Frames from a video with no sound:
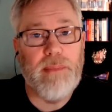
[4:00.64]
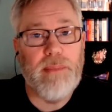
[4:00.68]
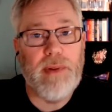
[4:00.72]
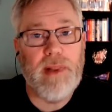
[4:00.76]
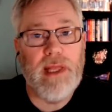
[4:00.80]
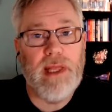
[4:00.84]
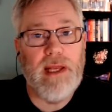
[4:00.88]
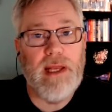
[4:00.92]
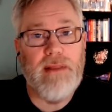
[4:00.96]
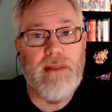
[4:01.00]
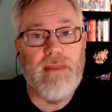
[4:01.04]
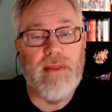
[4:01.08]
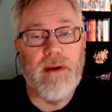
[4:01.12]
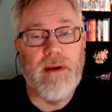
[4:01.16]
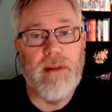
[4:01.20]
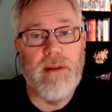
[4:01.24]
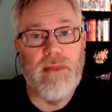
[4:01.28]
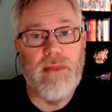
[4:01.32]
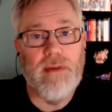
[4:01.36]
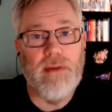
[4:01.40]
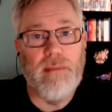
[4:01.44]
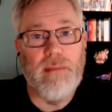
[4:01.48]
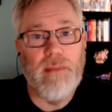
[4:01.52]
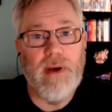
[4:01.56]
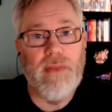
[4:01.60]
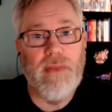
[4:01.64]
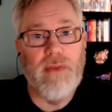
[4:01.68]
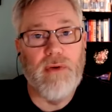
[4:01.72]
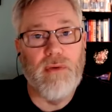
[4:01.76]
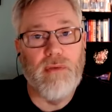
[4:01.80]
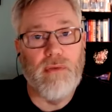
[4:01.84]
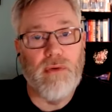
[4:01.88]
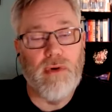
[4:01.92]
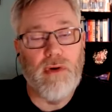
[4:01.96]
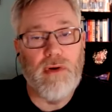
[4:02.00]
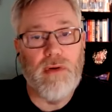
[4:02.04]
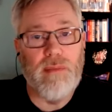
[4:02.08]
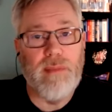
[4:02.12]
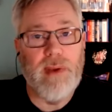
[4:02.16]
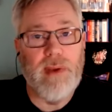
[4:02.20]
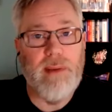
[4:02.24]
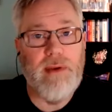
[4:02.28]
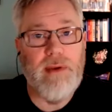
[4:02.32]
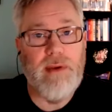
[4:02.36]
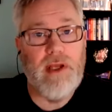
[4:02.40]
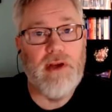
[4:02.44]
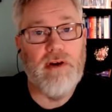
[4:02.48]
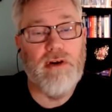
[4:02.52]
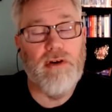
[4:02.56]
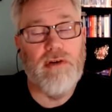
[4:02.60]
played the, the mother role,
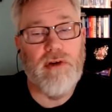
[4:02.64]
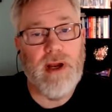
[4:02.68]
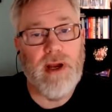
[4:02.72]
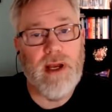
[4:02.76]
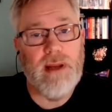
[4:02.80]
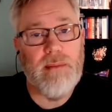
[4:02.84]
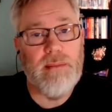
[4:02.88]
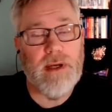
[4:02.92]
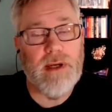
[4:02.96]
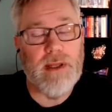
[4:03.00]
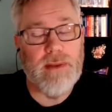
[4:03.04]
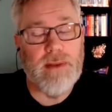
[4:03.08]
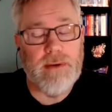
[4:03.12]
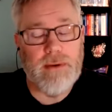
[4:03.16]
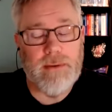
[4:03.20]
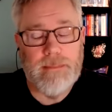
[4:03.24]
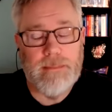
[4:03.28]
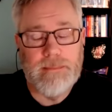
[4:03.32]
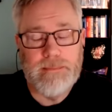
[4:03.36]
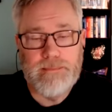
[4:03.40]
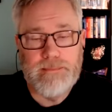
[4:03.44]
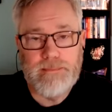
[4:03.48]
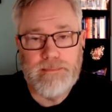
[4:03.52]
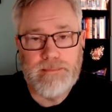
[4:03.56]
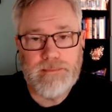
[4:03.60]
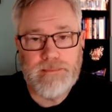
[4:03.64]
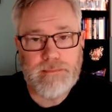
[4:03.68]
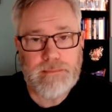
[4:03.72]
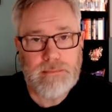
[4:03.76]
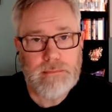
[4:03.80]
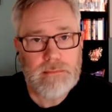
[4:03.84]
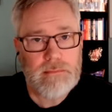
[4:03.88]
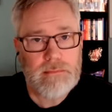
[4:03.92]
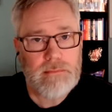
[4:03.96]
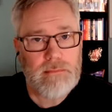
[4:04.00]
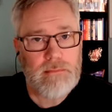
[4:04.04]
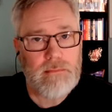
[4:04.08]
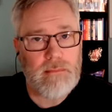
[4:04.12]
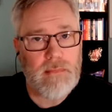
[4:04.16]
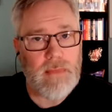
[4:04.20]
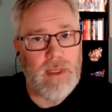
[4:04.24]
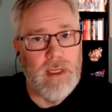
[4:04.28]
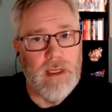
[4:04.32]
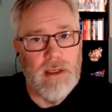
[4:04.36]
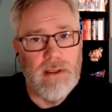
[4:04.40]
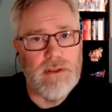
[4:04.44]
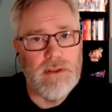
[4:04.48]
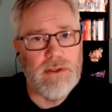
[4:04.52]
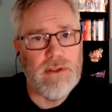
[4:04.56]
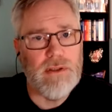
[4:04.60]
maybe your grandmother.
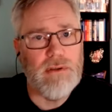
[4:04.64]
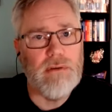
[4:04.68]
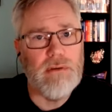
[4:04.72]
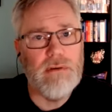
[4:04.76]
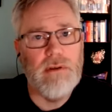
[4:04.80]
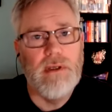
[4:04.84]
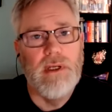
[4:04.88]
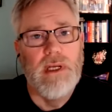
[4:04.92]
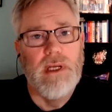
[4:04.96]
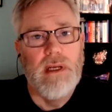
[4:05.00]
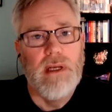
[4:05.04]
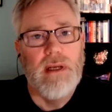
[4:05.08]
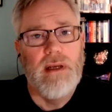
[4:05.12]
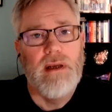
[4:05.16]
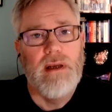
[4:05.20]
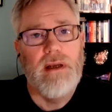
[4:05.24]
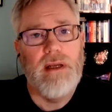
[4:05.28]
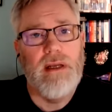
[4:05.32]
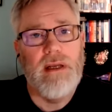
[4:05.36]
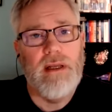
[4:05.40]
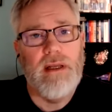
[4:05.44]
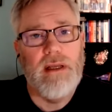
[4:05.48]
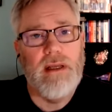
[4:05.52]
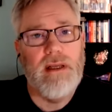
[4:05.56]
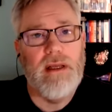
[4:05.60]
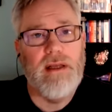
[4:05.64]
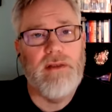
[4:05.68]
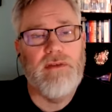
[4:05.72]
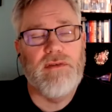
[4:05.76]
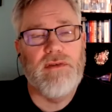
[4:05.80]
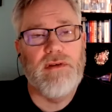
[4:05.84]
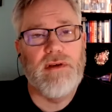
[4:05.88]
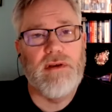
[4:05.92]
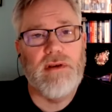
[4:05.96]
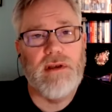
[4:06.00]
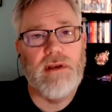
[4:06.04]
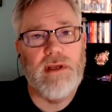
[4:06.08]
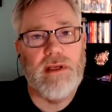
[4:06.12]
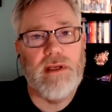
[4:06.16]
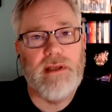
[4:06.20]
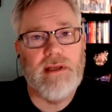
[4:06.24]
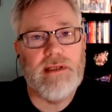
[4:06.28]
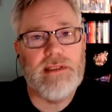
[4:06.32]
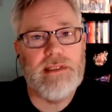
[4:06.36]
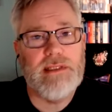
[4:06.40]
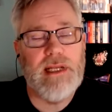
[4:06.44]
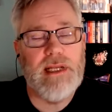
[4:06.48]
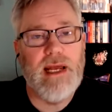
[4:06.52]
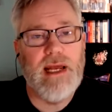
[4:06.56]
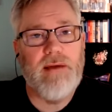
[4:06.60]
So It's a, it
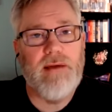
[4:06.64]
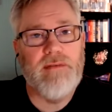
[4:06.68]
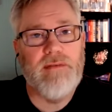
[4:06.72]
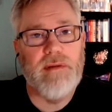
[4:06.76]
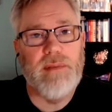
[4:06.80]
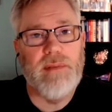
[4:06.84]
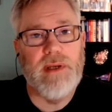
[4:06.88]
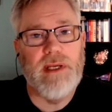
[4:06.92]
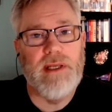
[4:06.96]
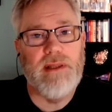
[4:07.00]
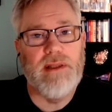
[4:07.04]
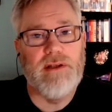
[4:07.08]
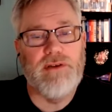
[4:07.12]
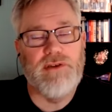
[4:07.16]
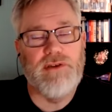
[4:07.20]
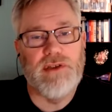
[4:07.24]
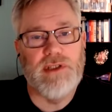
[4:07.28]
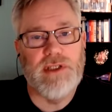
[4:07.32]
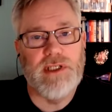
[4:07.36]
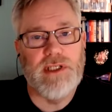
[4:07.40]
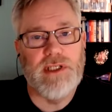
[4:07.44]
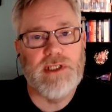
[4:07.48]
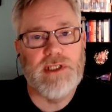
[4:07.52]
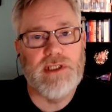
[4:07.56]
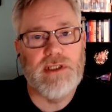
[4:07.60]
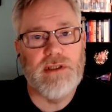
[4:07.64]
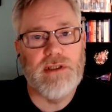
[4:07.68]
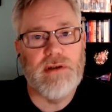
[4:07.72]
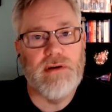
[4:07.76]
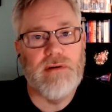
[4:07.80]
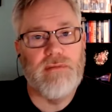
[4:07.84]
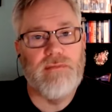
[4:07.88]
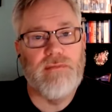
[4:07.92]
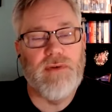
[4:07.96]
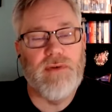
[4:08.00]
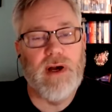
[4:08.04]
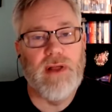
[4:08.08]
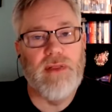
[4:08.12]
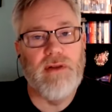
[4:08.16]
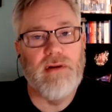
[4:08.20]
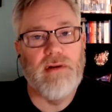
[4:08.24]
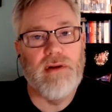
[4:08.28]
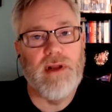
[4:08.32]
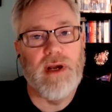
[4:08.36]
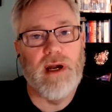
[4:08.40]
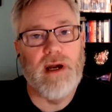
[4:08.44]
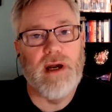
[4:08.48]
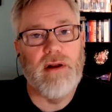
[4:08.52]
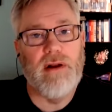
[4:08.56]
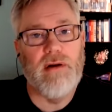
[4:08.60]
doesn't have to be the traditional father,
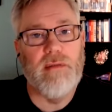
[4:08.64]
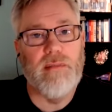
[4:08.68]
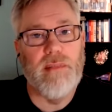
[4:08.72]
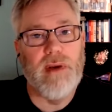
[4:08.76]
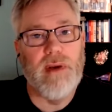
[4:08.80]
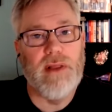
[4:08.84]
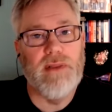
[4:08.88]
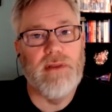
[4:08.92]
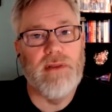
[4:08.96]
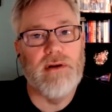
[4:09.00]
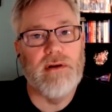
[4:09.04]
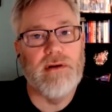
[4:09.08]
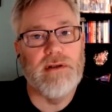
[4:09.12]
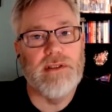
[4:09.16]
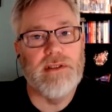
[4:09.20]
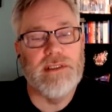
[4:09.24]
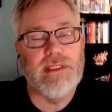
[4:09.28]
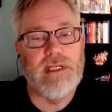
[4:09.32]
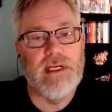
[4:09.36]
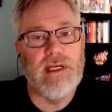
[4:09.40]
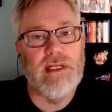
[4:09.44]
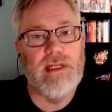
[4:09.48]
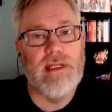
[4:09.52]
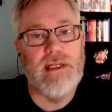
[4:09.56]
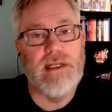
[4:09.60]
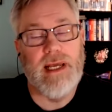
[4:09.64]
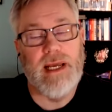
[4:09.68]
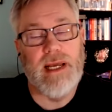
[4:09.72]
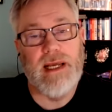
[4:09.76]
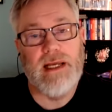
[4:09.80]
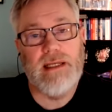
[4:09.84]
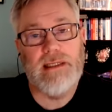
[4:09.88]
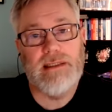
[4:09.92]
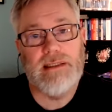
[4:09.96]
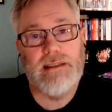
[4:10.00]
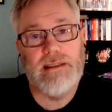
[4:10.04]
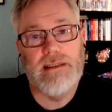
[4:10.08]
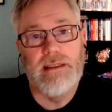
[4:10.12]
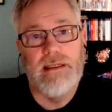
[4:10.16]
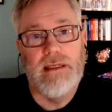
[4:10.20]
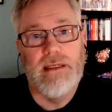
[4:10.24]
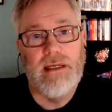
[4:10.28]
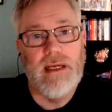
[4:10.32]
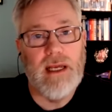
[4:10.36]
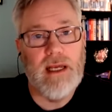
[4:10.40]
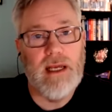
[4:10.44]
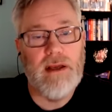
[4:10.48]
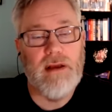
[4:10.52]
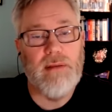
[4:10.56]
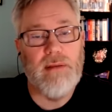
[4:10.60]
daughter, mother, son dance.
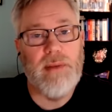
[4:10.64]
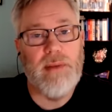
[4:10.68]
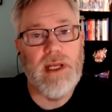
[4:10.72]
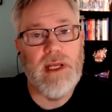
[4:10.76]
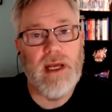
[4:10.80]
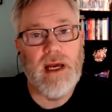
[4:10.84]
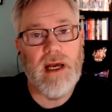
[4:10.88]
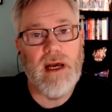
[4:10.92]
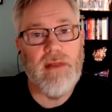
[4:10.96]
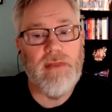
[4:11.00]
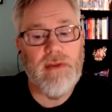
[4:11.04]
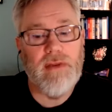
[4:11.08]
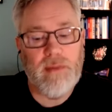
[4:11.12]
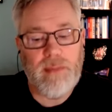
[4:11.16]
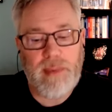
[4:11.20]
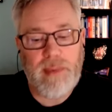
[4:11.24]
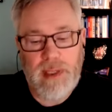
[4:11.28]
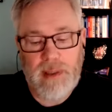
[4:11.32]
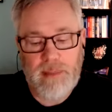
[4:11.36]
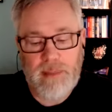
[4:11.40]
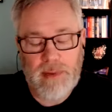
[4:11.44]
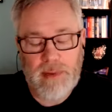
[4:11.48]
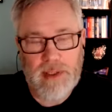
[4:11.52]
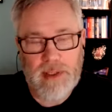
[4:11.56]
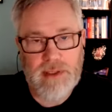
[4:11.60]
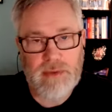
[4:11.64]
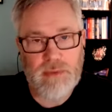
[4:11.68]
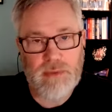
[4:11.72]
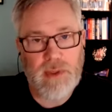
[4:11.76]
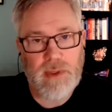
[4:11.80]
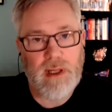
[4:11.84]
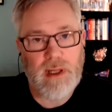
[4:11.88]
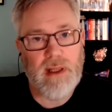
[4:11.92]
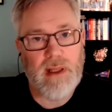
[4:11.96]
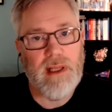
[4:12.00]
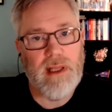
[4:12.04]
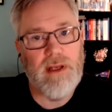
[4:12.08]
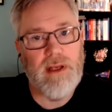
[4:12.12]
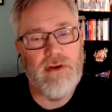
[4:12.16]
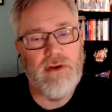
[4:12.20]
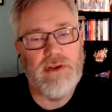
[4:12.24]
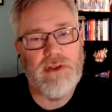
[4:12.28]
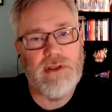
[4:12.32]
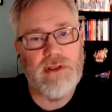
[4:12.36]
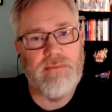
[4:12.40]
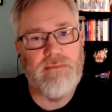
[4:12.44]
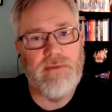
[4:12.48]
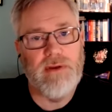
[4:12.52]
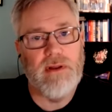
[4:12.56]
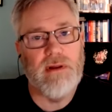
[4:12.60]
It could be other people as well. And you
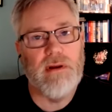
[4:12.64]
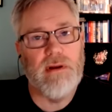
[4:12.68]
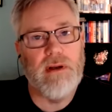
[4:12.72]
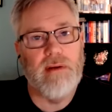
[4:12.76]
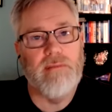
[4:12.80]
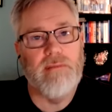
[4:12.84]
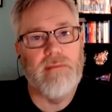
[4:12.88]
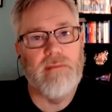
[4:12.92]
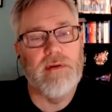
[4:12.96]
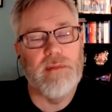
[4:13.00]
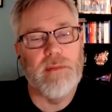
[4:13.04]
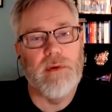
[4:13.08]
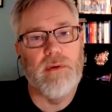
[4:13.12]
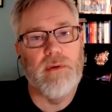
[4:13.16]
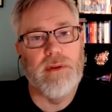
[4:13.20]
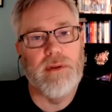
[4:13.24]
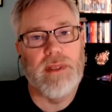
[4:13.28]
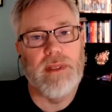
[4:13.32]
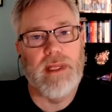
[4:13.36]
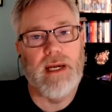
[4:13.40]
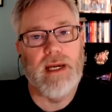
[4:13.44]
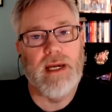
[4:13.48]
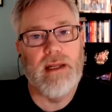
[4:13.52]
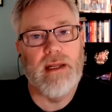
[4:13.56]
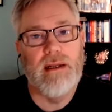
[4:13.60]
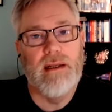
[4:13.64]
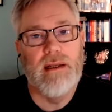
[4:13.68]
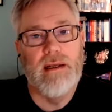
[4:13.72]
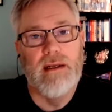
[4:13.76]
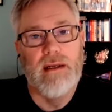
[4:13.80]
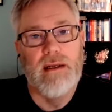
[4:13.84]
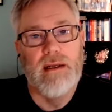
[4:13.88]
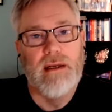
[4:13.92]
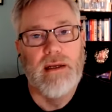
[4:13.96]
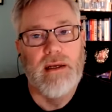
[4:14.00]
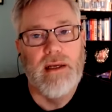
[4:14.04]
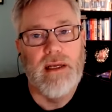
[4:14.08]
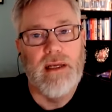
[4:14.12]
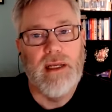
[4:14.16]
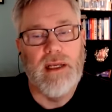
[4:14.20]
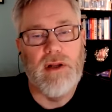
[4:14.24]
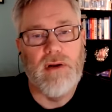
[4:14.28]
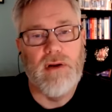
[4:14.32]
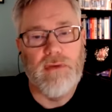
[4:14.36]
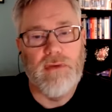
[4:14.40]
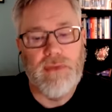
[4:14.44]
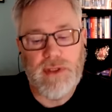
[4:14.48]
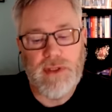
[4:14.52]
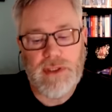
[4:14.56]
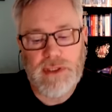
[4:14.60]
should feel comfortable with that. You
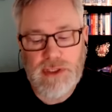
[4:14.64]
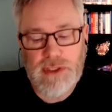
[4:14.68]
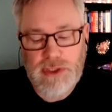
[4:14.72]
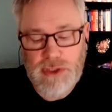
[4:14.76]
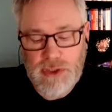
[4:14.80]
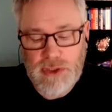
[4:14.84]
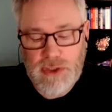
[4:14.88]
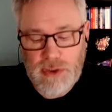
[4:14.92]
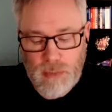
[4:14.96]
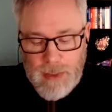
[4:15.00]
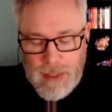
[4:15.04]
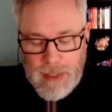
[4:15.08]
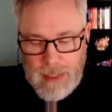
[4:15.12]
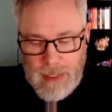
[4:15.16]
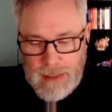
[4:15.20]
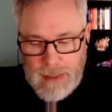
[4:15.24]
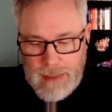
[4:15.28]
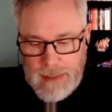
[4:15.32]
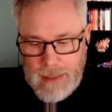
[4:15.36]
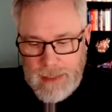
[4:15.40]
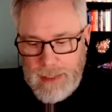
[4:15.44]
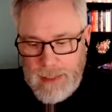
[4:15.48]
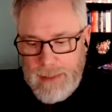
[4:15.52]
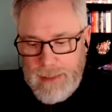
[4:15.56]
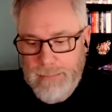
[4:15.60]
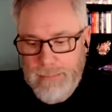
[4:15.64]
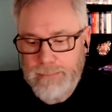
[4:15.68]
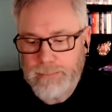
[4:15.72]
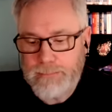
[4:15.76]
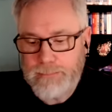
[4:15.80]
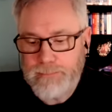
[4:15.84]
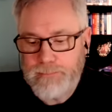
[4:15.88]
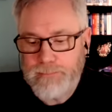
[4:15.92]
know, this is your wedding day.